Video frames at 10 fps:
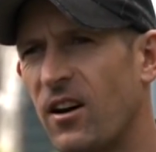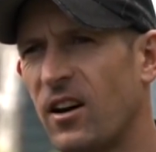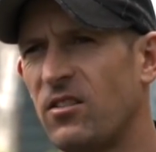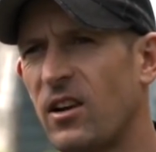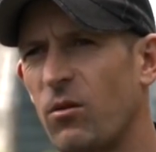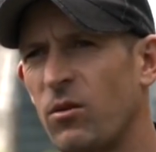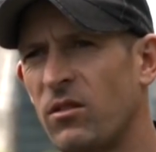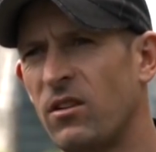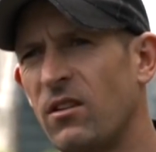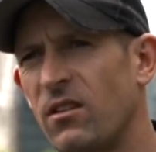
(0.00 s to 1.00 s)
I guess that
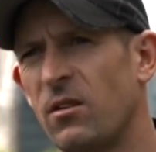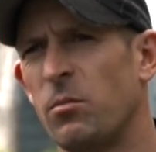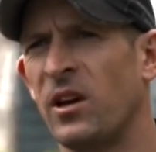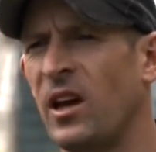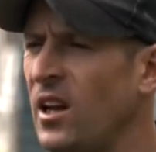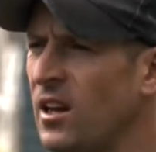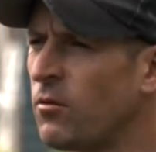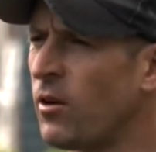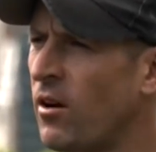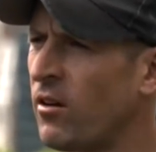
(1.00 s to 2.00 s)
was the beginning
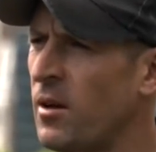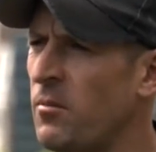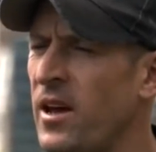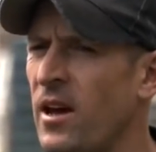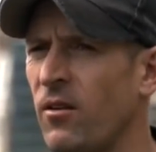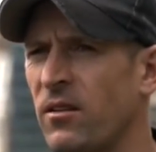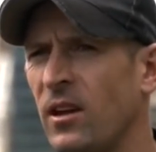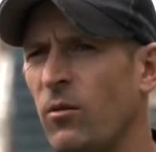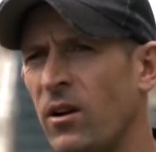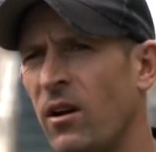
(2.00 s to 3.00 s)
of where I am now. I
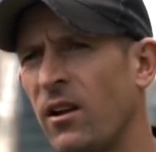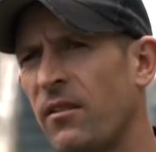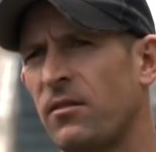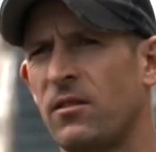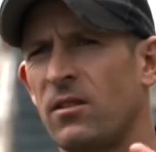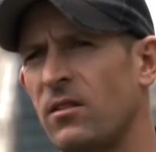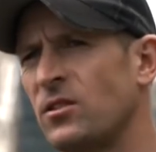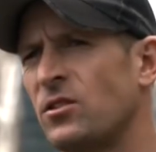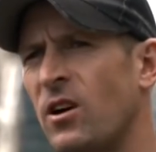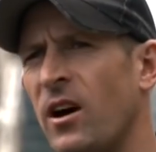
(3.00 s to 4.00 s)
think when I left
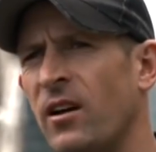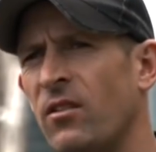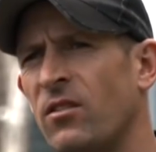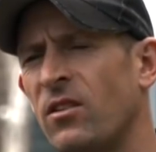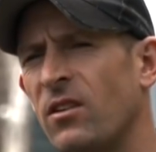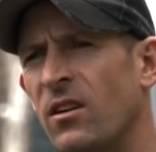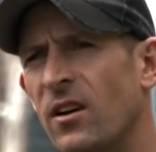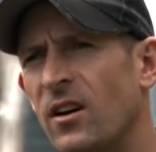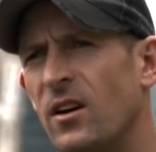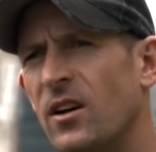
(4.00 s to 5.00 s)
Australia as a
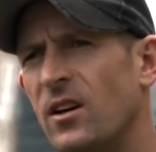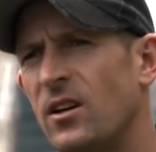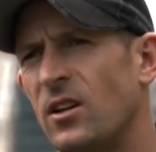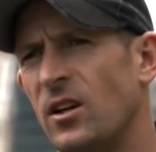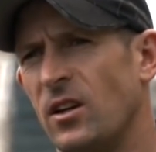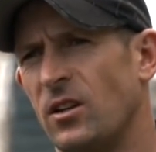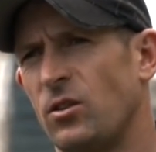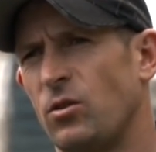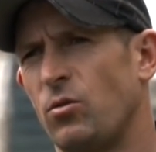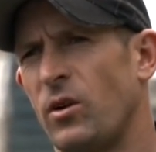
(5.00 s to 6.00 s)

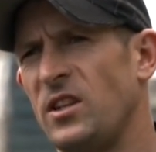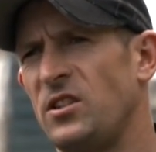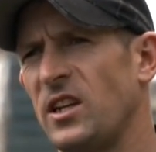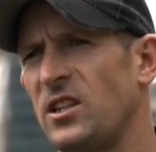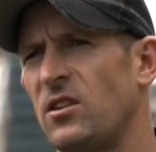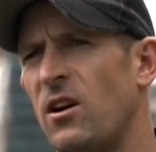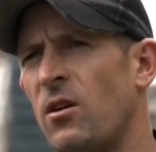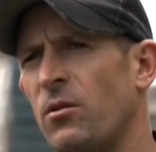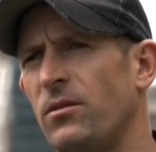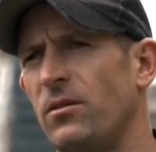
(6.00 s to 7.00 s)

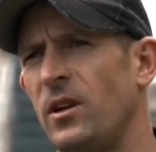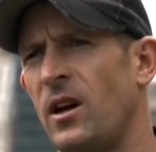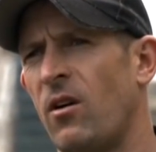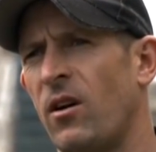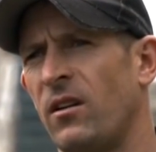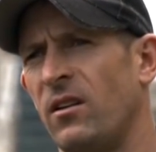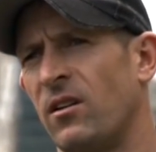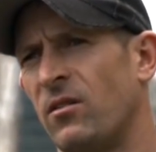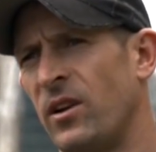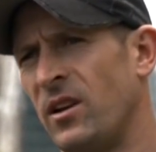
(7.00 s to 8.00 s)
26-year-old, you know,
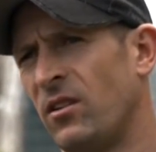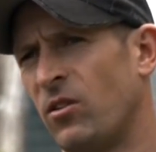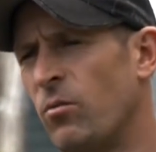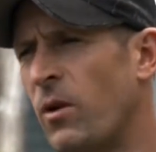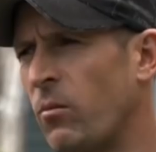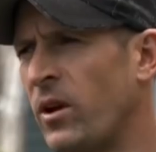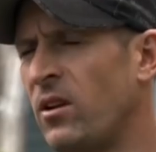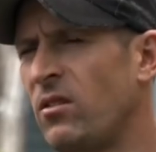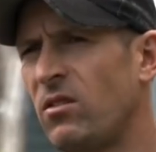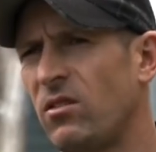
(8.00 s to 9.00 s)
I'd ridden Group 1
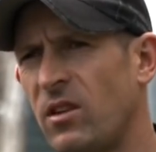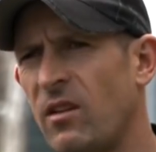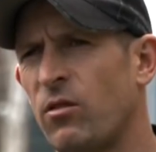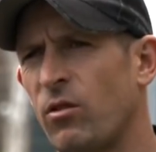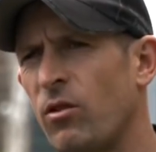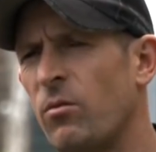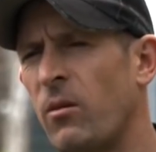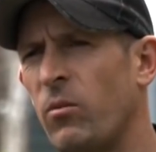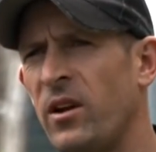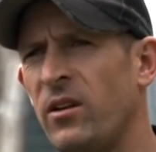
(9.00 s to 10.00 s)
winners, several Group
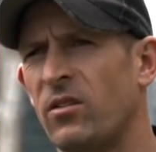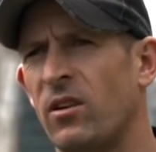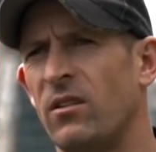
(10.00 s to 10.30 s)
1 winners.